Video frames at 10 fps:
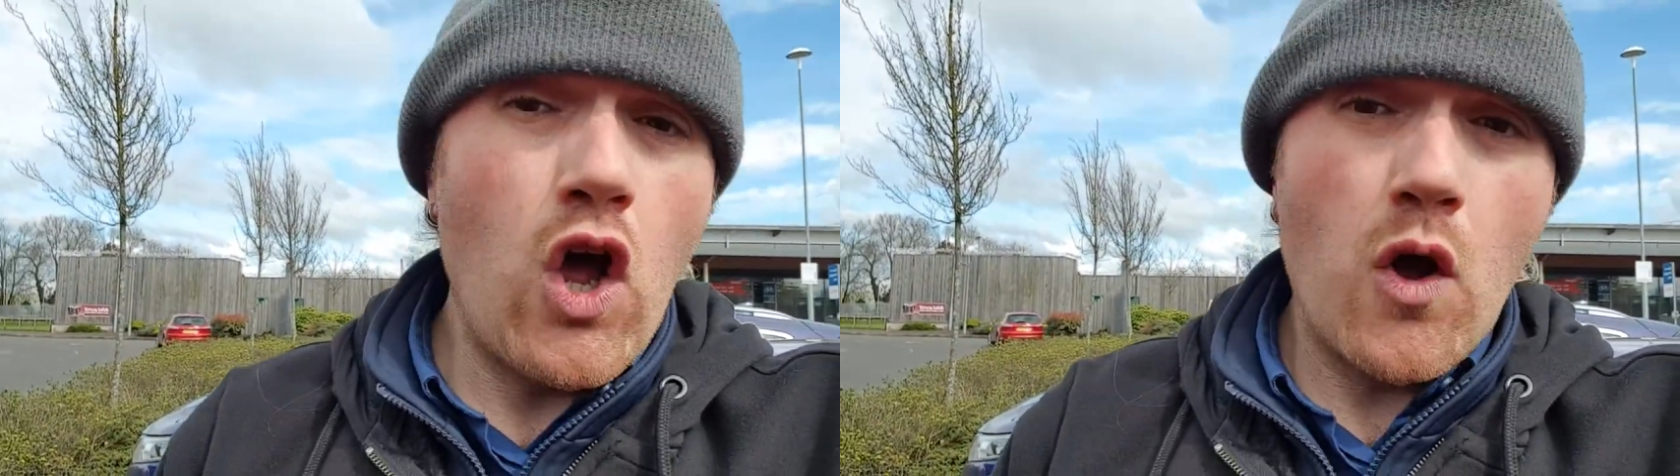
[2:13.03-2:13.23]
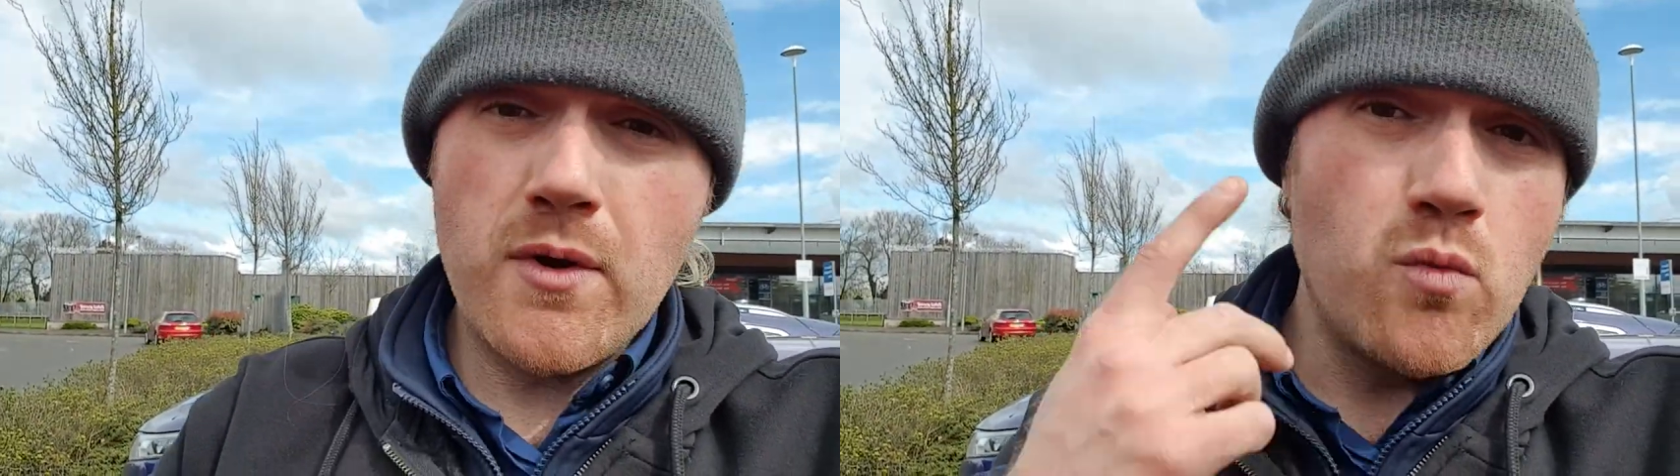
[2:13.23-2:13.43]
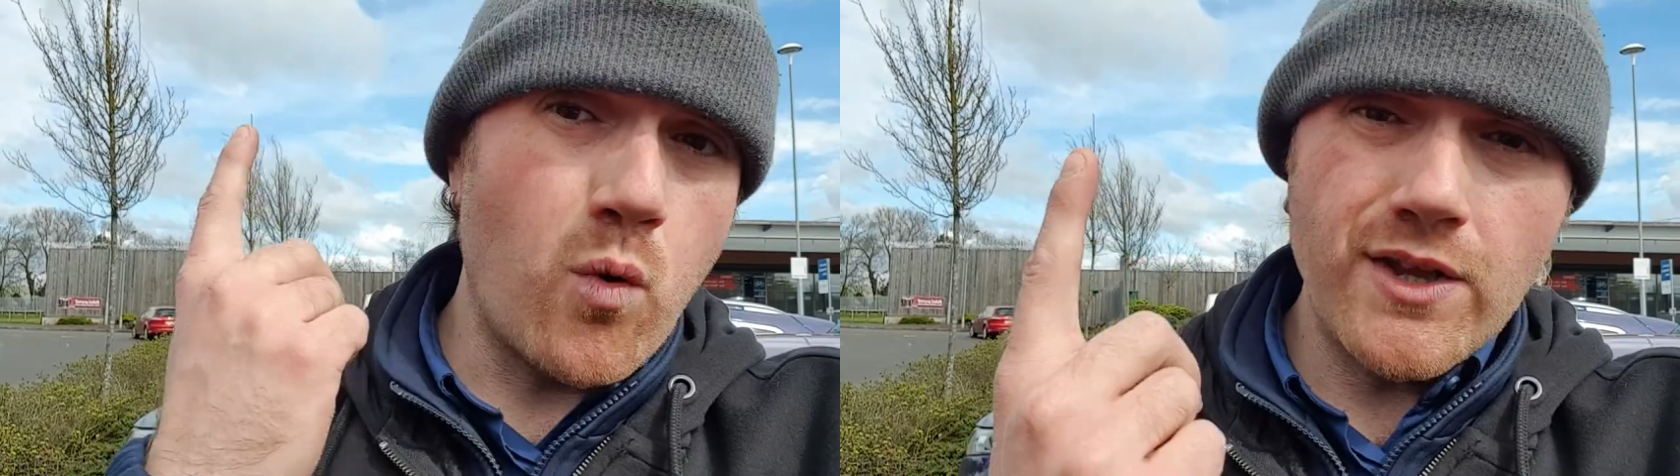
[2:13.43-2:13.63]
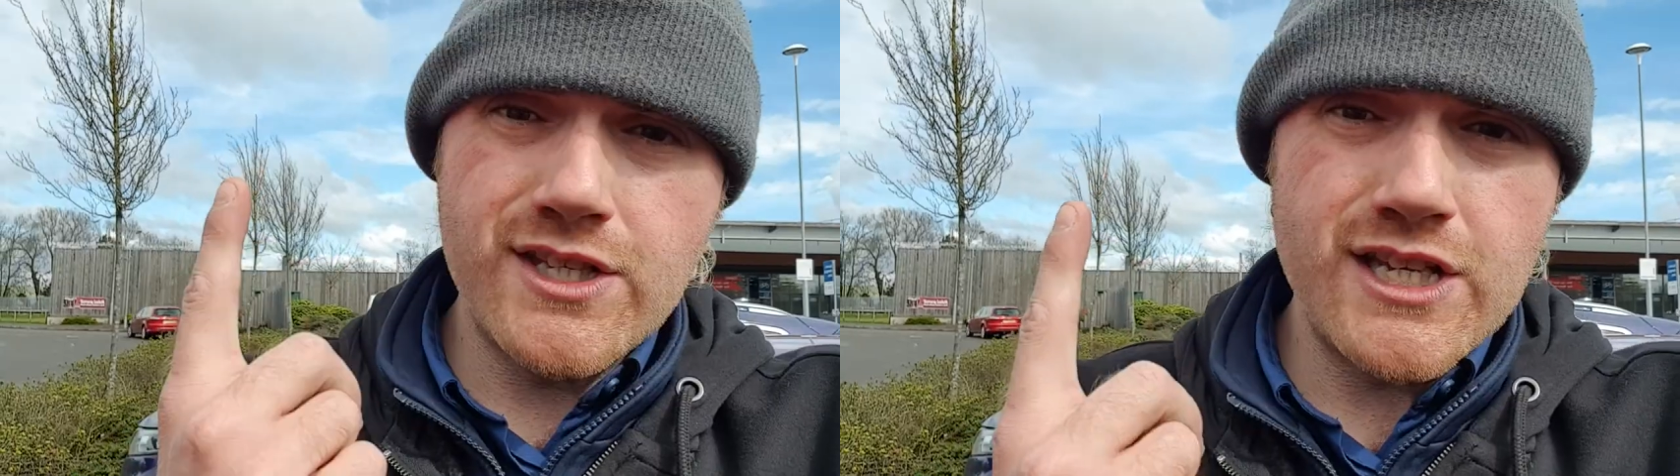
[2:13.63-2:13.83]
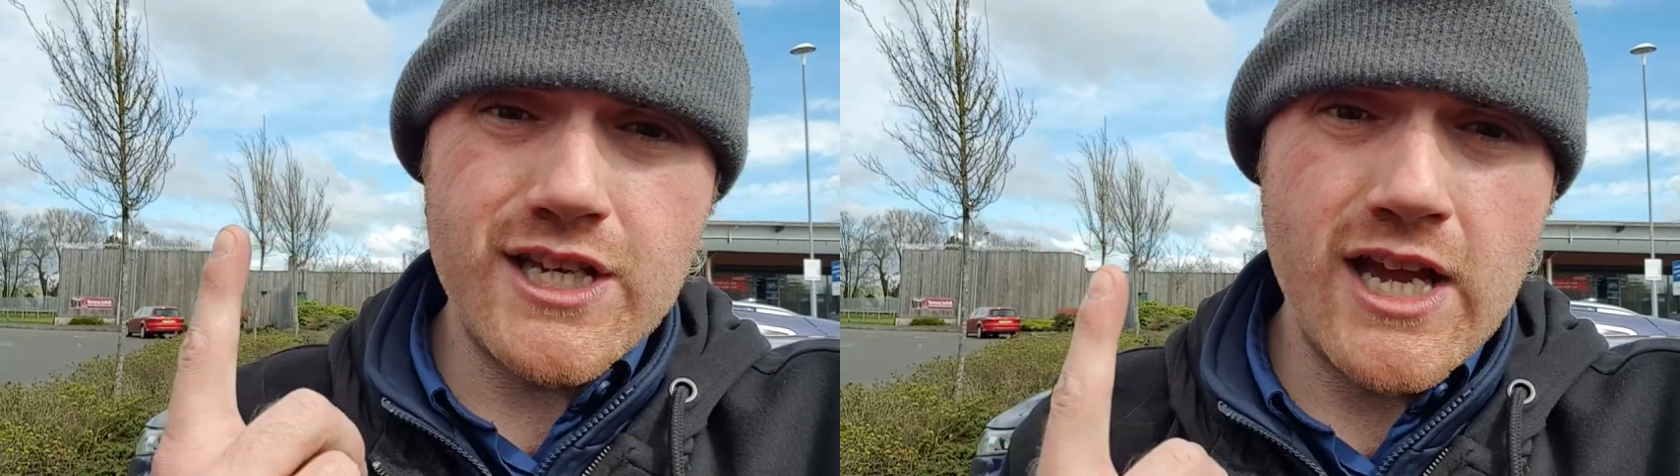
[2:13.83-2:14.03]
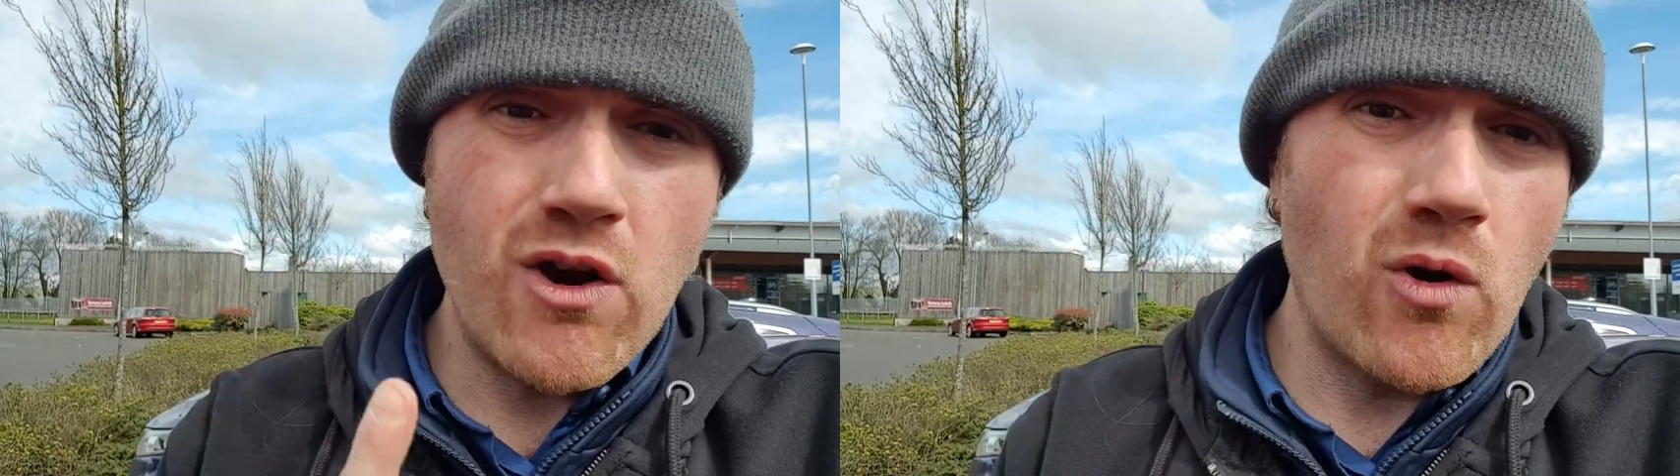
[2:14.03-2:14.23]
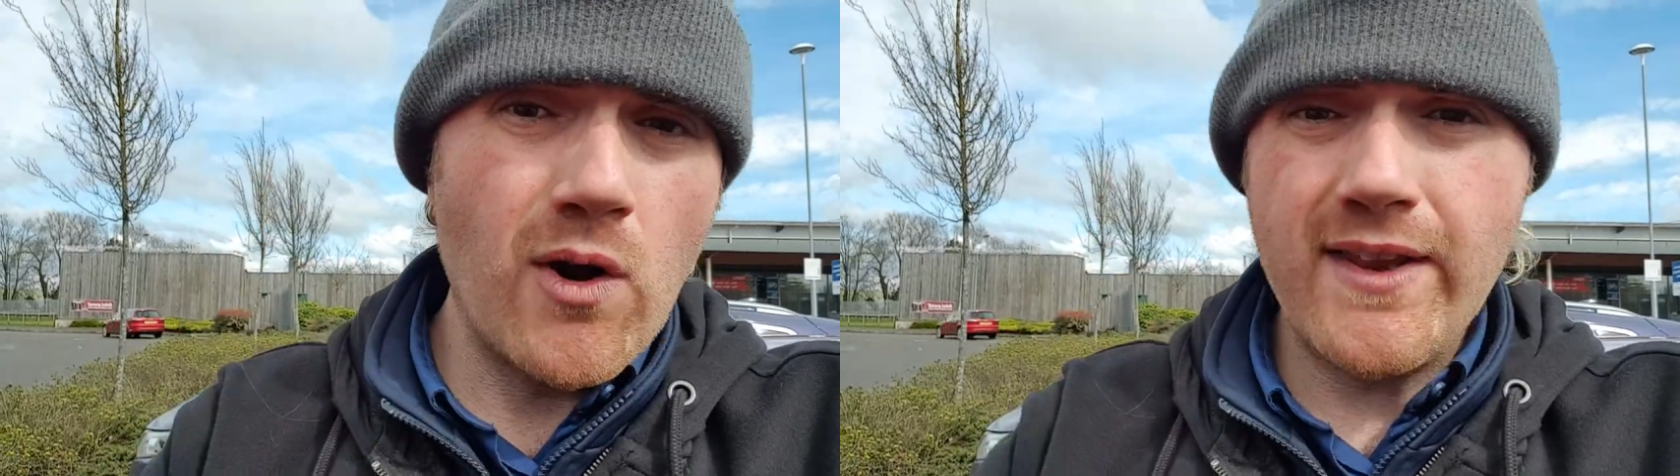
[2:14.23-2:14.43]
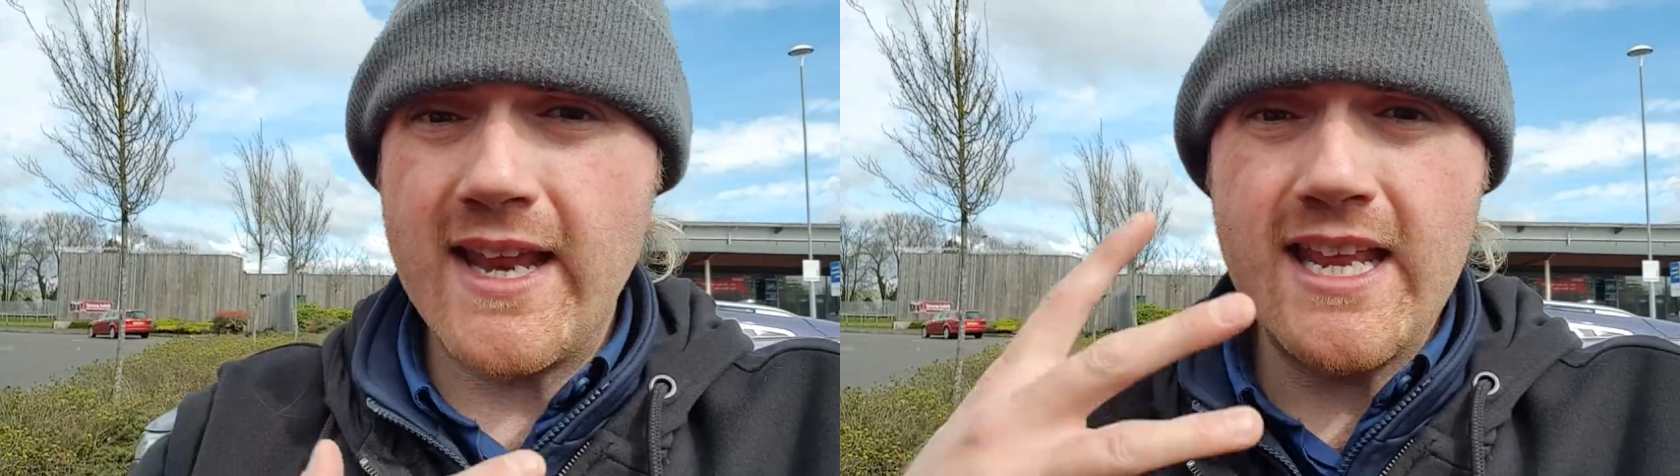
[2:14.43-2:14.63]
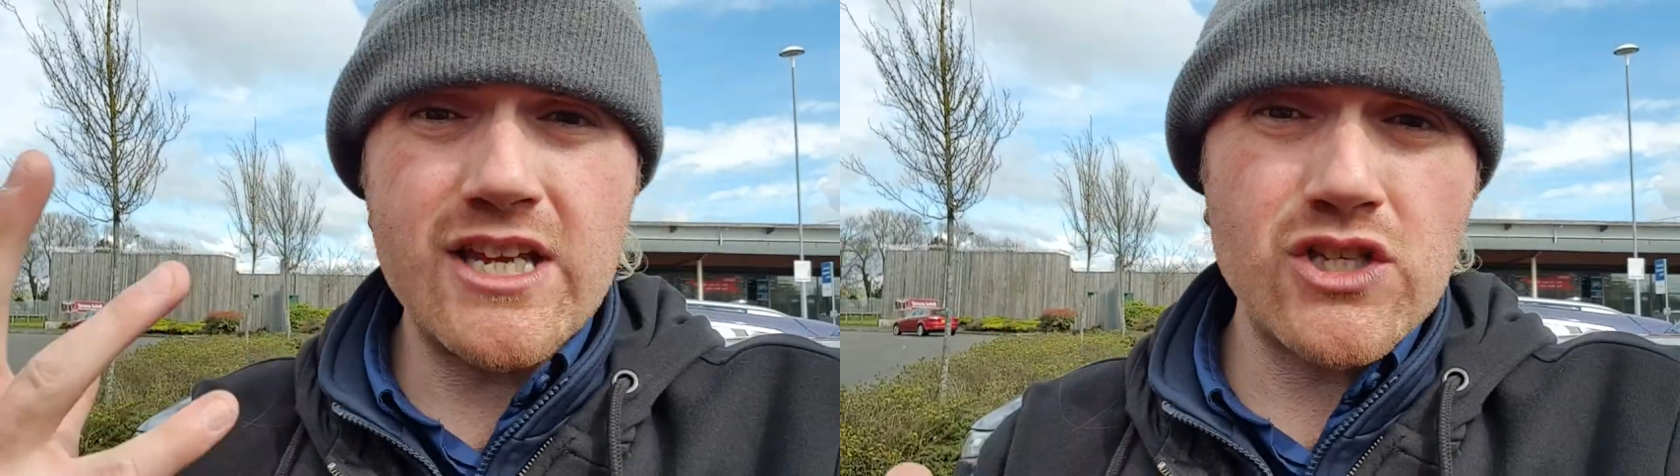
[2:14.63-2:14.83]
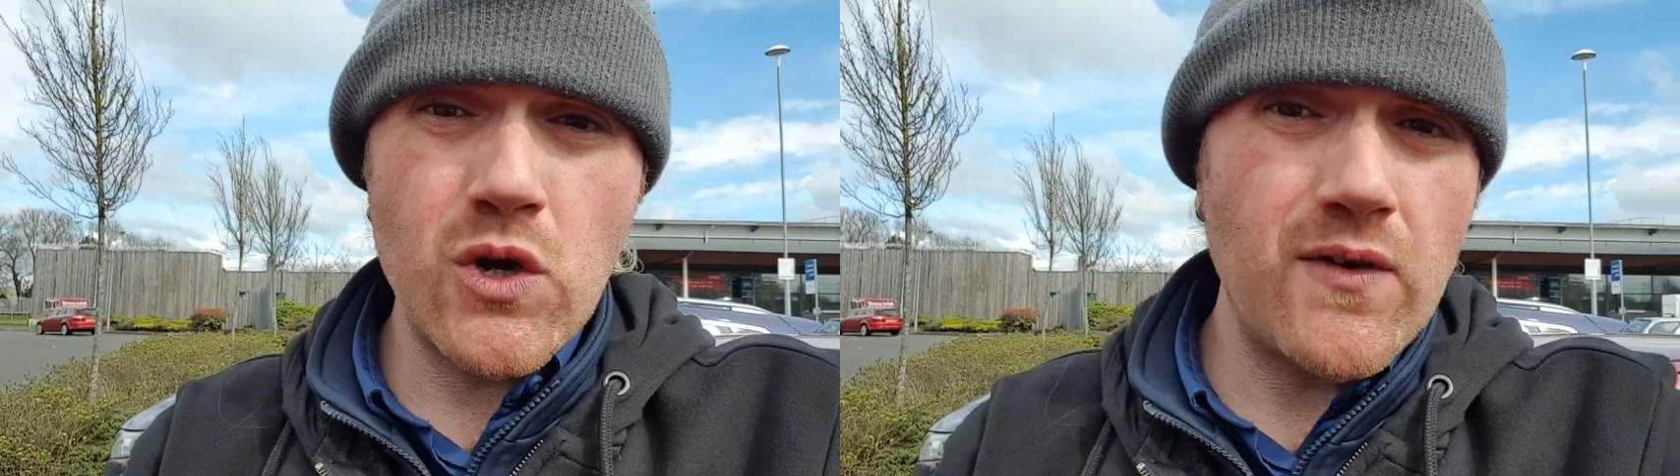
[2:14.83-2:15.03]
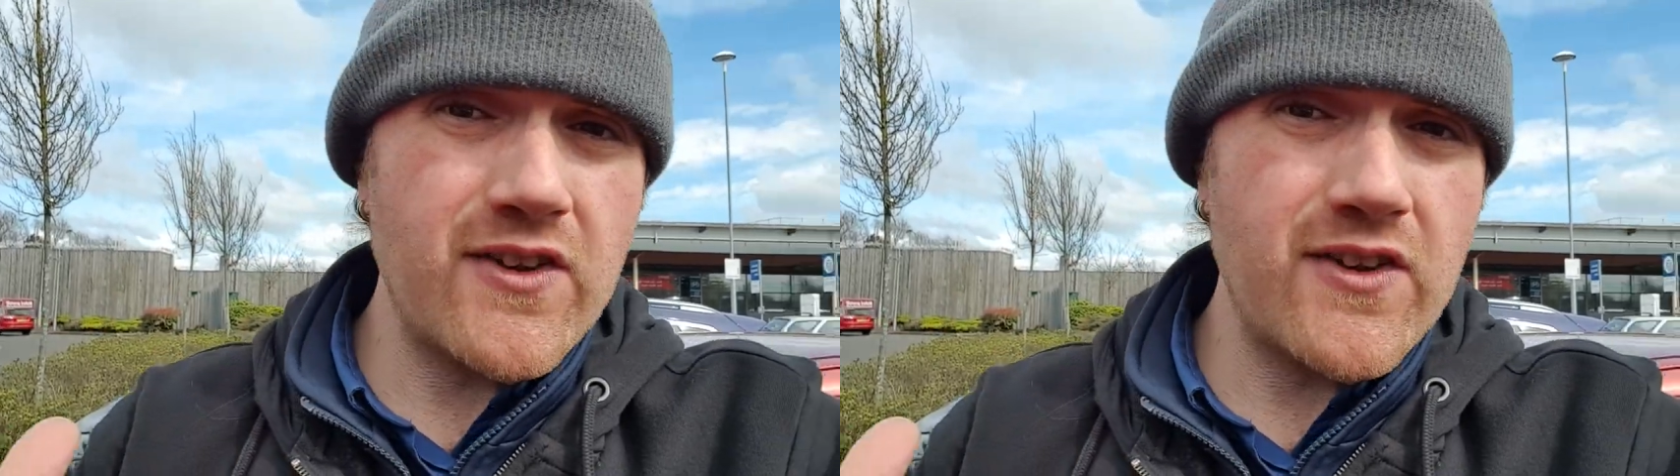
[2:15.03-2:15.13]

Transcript: only once a year or on any sort